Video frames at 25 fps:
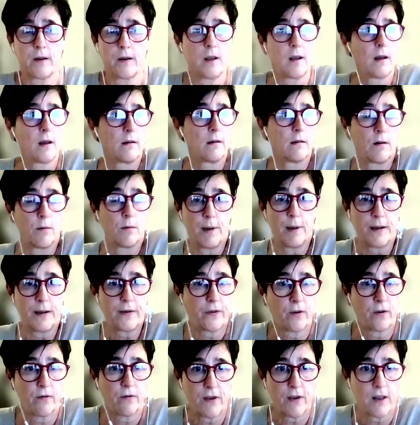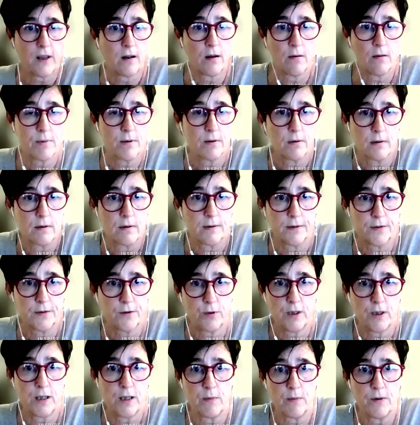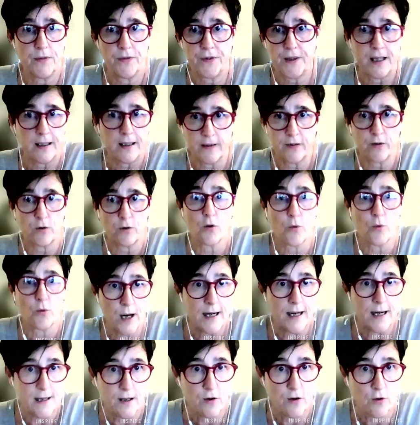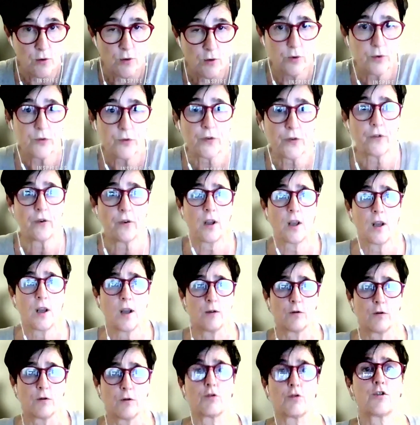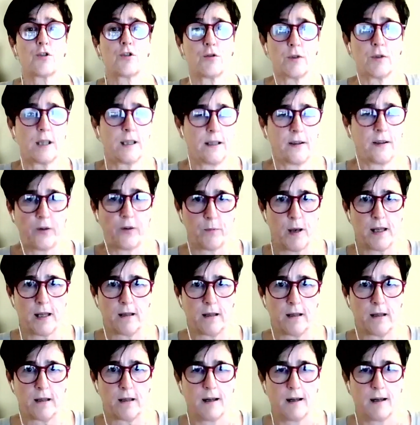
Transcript: the best available treatment that is already used to show that it's better.